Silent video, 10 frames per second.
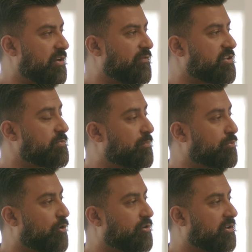investment
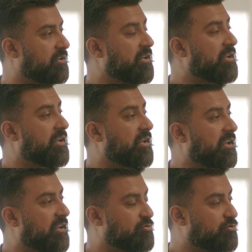product
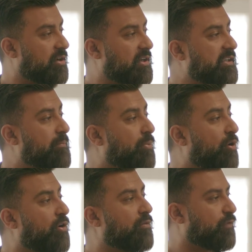is really
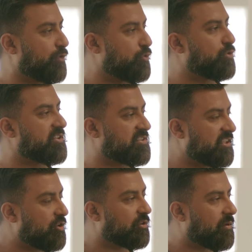important for you to
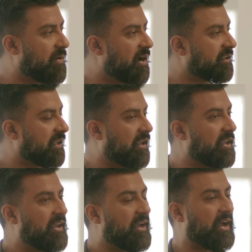see on the market,
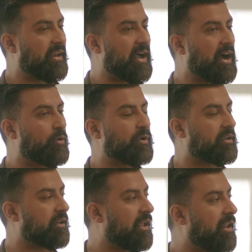and how it
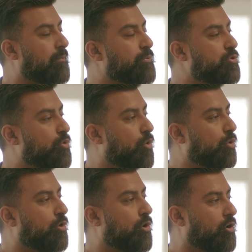can help you
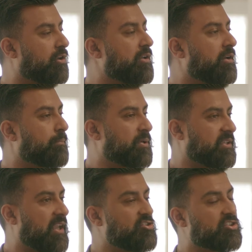unlock
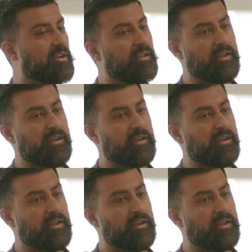potential